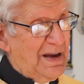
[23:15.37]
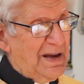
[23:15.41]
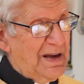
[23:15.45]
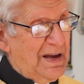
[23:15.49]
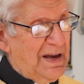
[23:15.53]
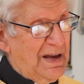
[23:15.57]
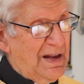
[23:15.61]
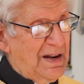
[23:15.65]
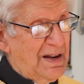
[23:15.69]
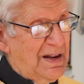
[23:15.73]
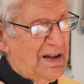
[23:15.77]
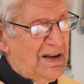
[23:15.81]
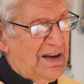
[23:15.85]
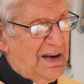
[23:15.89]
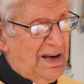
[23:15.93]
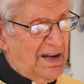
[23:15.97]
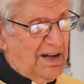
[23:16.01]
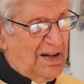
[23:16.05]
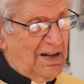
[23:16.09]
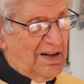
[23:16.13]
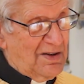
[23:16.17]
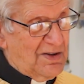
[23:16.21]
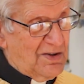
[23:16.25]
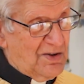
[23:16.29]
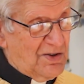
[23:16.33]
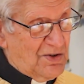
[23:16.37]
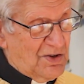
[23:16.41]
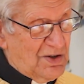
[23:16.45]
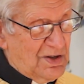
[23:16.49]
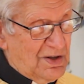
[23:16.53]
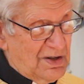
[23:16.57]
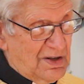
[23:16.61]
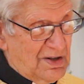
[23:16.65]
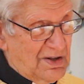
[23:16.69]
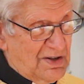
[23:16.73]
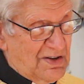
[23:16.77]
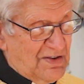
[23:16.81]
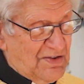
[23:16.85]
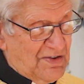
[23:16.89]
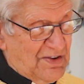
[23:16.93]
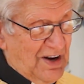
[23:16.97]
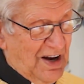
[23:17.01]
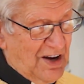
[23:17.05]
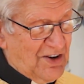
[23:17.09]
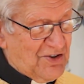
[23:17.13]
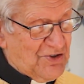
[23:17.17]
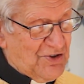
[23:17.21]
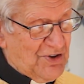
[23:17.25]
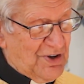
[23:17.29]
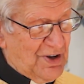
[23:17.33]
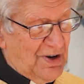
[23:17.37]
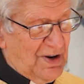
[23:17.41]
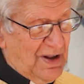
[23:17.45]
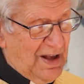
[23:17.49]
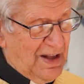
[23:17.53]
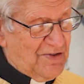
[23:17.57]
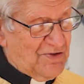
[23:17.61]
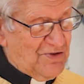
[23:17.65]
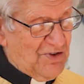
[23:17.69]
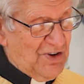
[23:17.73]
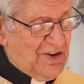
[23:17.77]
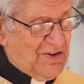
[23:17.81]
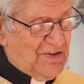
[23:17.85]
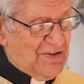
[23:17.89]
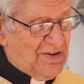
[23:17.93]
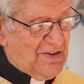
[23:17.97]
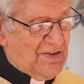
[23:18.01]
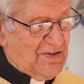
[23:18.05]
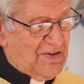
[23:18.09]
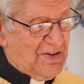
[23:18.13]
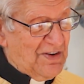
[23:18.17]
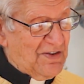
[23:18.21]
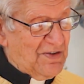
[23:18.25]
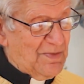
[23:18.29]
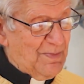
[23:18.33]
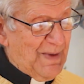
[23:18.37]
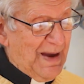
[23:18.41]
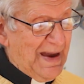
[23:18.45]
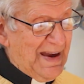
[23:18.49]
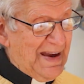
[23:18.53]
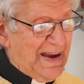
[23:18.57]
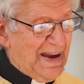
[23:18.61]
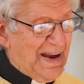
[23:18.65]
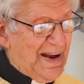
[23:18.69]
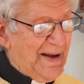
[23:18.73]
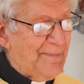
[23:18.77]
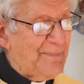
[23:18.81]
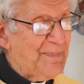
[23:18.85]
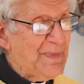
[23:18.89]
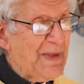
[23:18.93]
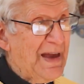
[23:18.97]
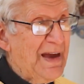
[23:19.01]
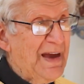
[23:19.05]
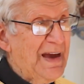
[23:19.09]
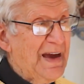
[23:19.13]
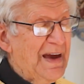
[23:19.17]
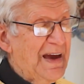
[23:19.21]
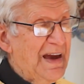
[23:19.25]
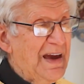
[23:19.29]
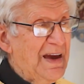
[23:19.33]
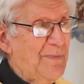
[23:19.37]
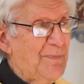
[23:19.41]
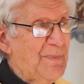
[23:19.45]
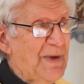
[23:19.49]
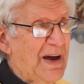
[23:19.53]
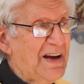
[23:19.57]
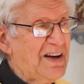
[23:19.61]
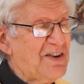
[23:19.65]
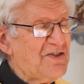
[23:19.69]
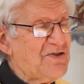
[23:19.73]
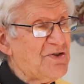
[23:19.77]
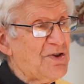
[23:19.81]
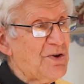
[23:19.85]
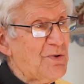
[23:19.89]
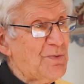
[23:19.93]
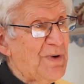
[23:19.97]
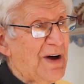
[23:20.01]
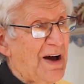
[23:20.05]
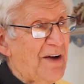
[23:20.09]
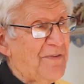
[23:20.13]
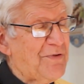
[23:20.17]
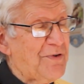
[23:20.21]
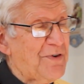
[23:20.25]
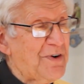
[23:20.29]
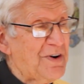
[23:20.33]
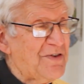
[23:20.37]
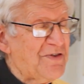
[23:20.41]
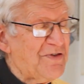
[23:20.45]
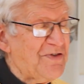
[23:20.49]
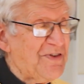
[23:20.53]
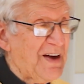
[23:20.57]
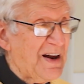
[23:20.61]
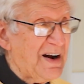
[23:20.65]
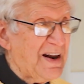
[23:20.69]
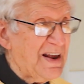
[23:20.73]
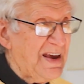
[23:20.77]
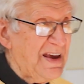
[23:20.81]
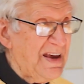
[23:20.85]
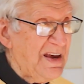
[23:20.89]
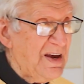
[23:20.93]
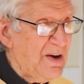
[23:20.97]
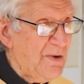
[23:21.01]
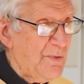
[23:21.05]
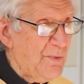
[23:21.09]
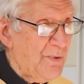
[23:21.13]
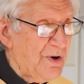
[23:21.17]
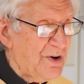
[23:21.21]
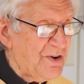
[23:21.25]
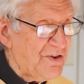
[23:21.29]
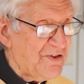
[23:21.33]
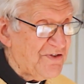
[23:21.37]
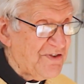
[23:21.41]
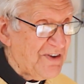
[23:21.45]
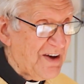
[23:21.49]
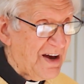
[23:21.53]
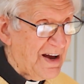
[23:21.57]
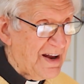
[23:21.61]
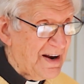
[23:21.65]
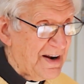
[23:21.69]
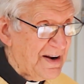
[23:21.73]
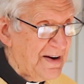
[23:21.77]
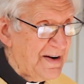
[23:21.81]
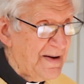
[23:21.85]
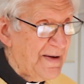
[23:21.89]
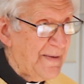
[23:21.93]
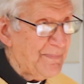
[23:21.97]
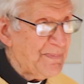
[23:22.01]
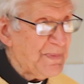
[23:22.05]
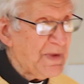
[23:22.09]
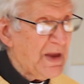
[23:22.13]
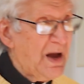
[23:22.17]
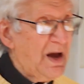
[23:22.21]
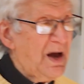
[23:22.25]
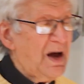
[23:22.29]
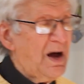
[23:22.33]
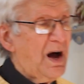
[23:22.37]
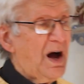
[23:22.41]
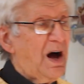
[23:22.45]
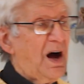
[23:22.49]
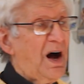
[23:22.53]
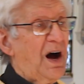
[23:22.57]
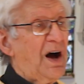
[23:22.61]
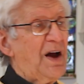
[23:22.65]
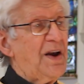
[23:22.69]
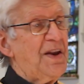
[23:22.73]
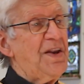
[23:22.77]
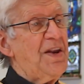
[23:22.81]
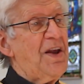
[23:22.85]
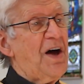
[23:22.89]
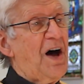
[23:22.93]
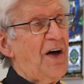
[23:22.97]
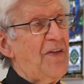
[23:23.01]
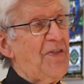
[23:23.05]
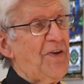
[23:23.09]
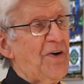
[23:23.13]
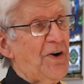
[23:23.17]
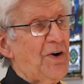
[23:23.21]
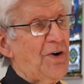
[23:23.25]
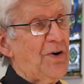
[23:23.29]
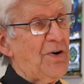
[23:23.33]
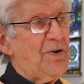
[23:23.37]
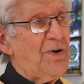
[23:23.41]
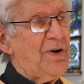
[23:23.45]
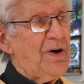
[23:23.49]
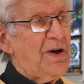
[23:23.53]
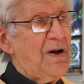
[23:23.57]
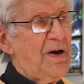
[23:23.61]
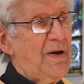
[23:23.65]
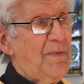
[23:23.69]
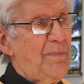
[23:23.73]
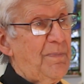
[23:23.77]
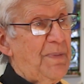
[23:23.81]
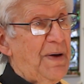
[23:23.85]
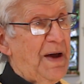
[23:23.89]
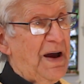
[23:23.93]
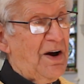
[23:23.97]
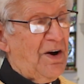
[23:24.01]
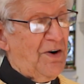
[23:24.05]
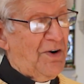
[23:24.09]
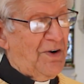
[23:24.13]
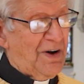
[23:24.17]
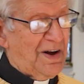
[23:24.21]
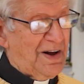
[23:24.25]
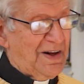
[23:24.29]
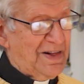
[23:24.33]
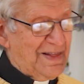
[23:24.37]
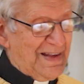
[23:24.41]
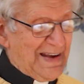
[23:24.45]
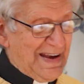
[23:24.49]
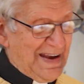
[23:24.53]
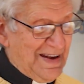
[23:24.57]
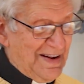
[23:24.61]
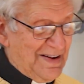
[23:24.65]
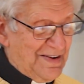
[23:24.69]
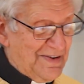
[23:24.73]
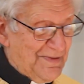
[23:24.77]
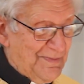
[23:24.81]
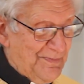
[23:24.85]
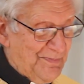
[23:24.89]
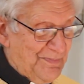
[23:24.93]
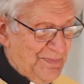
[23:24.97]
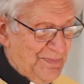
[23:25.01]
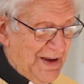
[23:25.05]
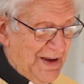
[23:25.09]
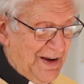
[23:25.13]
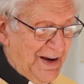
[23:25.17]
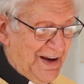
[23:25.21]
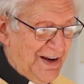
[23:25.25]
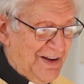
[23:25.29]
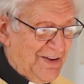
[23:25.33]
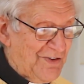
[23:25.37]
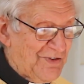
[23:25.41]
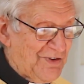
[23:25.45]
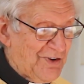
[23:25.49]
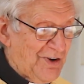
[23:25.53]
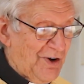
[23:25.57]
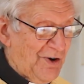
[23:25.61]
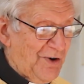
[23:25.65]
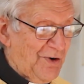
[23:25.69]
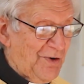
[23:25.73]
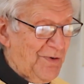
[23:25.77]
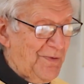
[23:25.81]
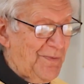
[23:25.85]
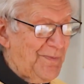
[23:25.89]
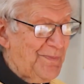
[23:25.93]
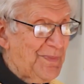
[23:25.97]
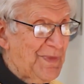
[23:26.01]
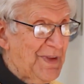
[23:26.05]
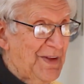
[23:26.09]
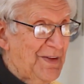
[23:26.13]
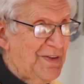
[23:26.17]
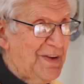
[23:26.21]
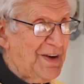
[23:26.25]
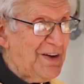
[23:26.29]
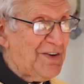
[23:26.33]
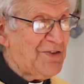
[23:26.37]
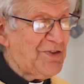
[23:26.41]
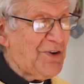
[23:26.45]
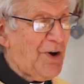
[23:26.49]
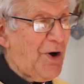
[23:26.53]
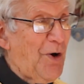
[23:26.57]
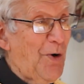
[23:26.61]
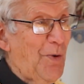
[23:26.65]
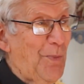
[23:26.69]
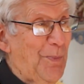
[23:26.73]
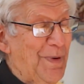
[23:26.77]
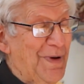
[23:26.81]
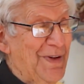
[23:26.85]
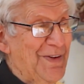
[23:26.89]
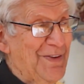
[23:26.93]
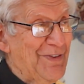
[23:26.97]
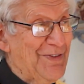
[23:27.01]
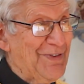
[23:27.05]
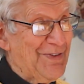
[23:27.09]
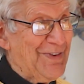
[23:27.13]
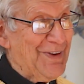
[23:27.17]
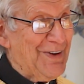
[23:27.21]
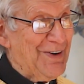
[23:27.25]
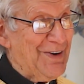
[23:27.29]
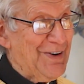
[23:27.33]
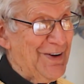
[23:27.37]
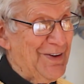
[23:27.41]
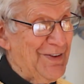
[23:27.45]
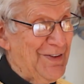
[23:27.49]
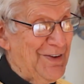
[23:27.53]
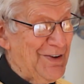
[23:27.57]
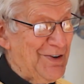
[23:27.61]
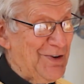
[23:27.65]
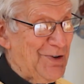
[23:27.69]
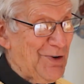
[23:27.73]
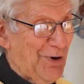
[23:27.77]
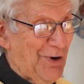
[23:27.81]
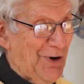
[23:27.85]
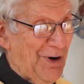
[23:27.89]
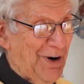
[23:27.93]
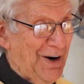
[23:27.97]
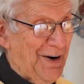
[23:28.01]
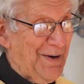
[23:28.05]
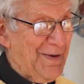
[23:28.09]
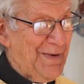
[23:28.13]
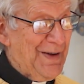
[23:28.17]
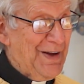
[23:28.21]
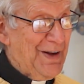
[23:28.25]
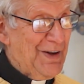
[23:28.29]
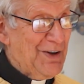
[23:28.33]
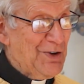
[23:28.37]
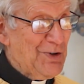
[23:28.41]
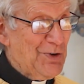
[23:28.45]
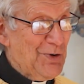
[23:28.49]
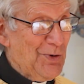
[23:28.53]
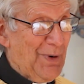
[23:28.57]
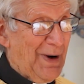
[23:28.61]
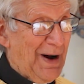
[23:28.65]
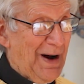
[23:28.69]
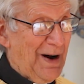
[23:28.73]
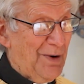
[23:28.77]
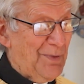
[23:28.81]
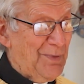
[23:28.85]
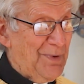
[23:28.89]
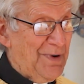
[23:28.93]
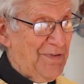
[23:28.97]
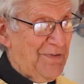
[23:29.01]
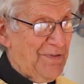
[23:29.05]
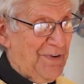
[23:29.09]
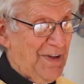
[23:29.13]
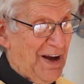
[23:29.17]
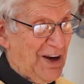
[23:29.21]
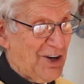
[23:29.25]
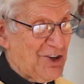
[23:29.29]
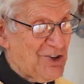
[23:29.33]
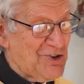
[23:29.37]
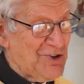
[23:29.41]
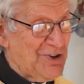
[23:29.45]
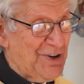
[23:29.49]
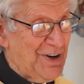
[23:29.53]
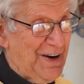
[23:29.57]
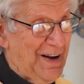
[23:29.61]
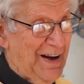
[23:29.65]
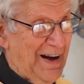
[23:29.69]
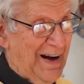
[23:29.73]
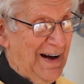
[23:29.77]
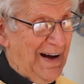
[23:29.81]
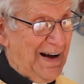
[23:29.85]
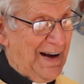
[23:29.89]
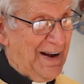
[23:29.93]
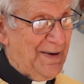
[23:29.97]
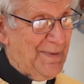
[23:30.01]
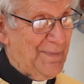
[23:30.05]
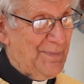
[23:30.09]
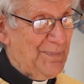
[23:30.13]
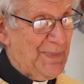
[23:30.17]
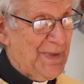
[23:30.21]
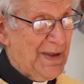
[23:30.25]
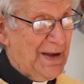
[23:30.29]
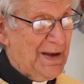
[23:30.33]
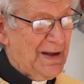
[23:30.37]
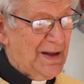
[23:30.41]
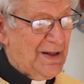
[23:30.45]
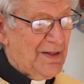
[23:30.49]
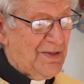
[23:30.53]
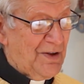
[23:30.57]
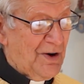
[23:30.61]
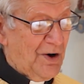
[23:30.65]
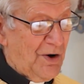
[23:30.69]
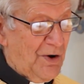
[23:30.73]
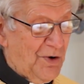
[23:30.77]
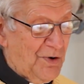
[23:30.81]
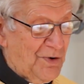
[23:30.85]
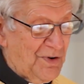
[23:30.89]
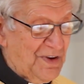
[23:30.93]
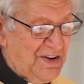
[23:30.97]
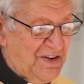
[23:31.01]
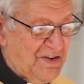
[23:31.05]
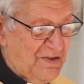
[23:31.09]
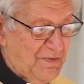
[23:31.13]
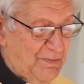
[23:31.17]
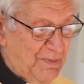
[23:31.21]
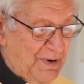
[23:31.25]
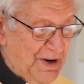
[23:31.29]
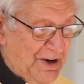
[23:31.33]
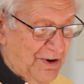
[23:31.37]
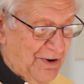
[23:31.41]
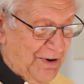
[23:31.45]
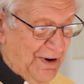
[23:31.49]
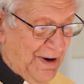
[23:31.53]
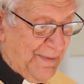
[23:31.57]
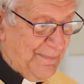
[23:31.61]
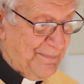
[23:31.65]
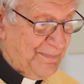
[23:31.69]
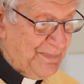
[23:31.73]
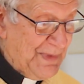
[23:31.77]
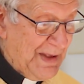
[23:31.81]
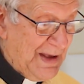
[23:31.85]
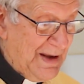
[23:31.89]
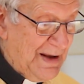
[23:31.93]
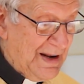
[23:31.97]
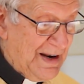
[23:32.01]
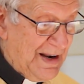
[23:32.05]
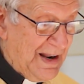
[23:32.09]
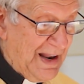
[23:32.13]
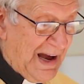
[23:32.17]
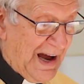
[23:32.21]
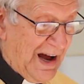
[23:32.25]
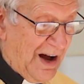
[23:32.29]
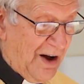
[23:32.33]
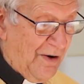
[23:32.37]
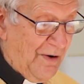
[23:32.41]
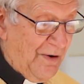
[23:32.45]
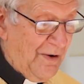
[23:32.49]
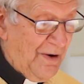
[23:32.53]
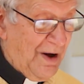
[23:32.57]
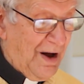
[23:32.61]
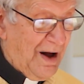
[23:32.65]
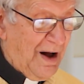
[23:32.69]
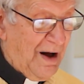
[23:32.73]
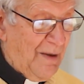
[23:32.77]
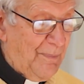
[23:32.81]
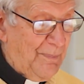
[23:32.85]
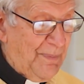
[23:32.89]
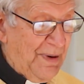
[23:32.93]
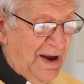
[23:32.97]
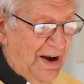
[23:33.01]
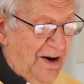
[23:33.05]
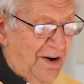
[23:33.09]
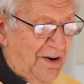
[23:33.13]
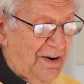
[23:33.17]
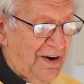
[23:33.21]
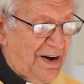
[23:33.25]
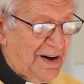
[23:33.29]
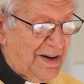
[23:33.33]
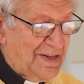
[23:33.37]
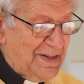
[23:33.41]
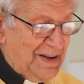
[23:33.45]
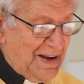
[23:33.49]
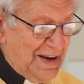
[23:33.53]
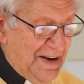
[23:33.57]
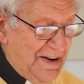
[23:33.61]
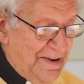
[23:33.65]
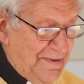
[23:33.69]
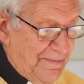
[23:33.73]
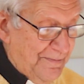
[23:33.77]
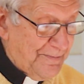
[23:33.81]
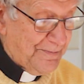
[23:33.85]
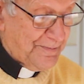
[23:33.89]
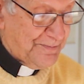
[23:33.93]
in the discussion that Jesus is making, he makes the reference that he will send another paraclete. And so this opens the door to our reflection on the Holy Spirit. Now, a paraclete